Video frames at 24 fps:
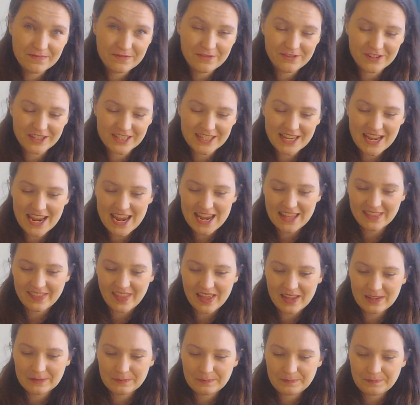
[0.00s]
for saying that.
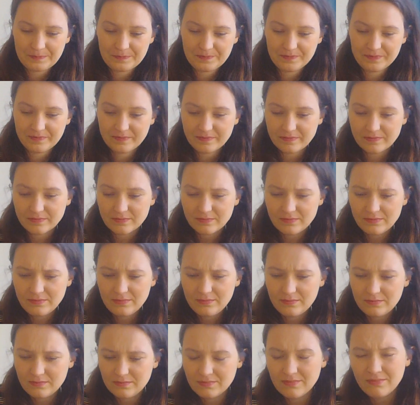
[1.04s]

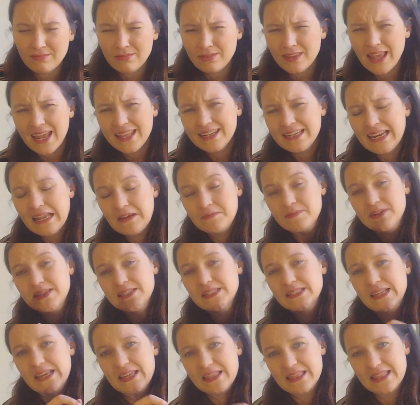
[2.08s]
And let me
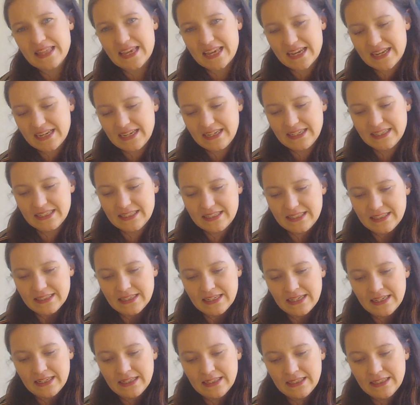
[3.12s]
say this.
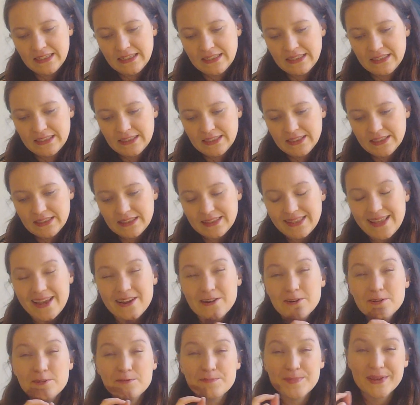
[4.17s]

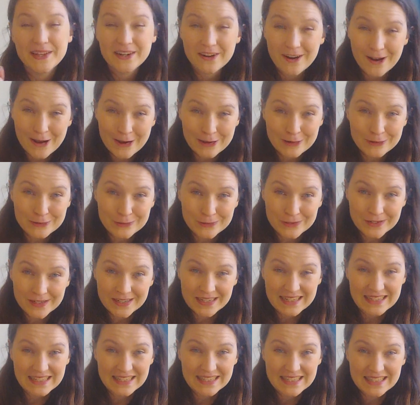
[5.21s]
There have been
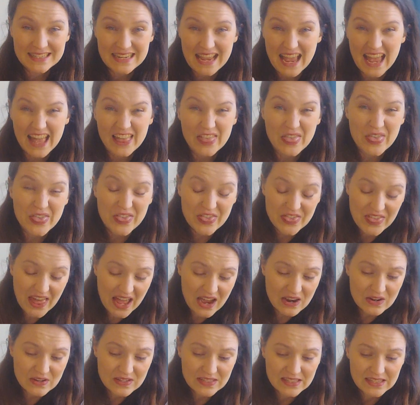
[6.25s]
hundreds and
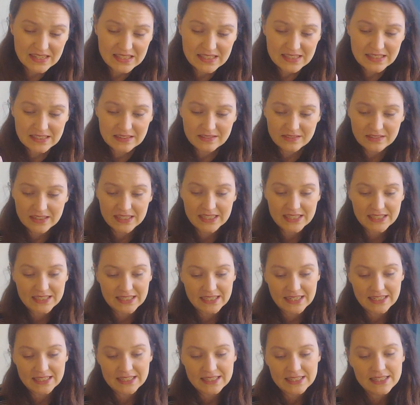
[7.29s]
thousands of
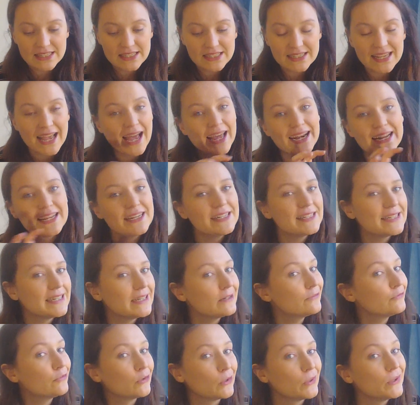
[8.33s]
Christians, and indeed
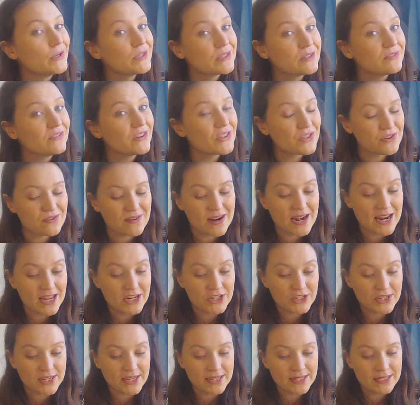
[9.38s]
followers of other
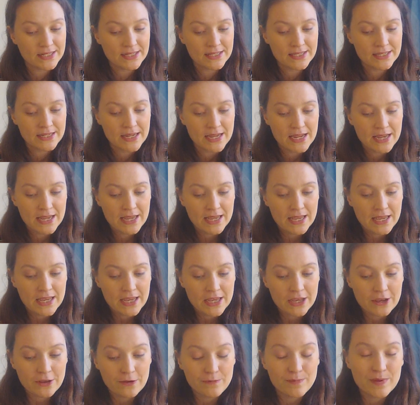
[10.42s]
religions,
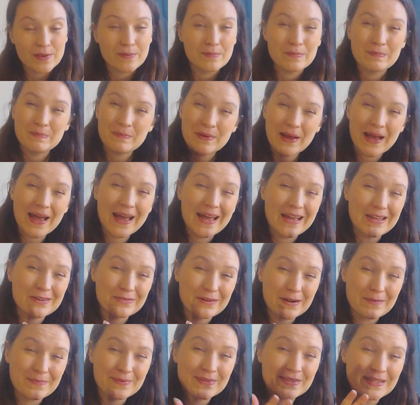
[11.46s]
who have been bad
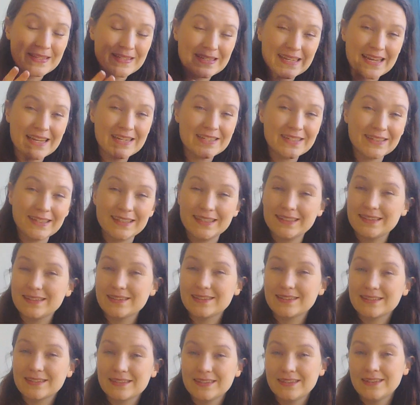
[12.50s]

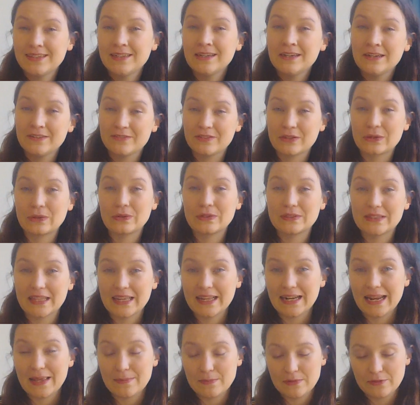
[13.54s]
representations of the God they
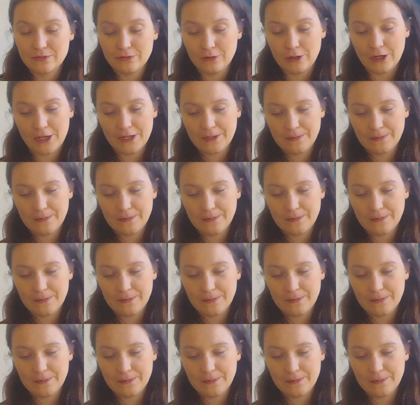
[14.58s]
claim to follow.